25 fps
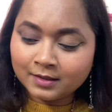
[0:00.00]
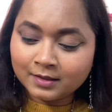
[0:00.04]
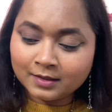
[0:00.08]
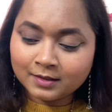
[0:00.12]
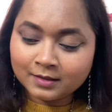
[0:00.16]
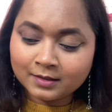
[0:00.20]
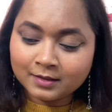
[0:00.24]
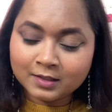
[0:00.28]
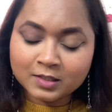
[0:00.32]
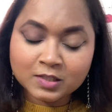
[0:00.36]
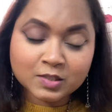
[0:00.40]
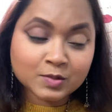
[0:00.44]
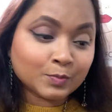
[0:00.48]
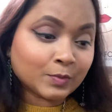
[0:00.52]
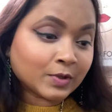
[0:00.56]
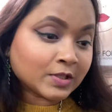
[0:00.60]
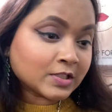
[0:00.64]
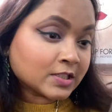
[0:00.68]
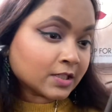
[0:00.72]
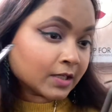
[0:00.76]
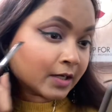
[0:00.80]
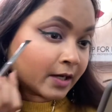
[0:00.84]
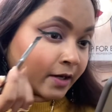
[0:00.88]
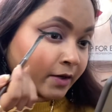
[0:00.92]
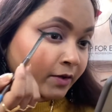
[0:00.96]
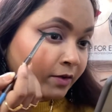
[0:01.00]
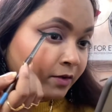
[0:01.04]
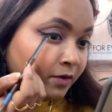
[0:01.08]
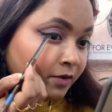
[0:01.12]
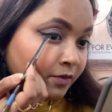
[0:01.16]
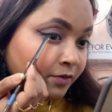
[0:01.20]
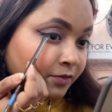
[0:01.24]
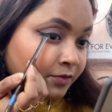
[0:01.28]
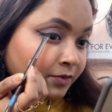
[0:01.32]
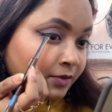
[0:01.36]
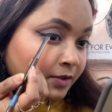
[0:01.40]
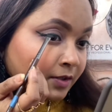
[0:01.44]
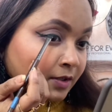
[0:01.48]
the smudgy kind of
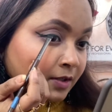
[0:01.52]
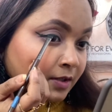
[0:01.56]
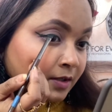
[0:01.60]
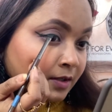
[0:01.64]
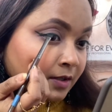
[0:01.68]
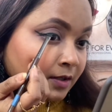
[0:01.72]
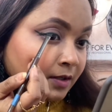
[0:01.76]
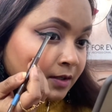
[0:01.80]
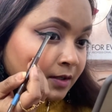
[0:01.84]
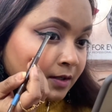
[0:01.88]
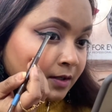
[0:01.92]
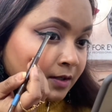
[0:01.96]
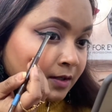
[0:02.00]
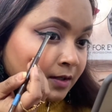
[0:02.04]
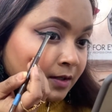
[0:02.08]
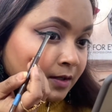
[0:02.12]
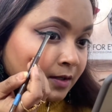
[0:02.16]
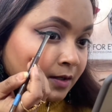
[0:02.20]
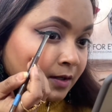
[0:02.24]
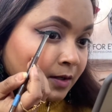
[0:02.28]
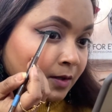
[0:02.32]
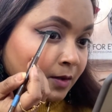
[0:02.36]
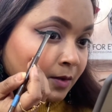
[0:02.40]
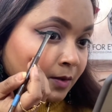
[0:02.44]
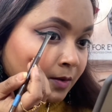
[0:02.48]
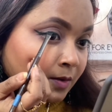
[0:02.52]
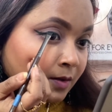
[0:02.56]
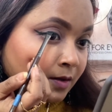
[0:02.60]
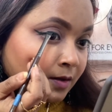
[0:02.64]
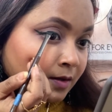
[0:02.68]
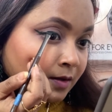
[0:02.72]
look.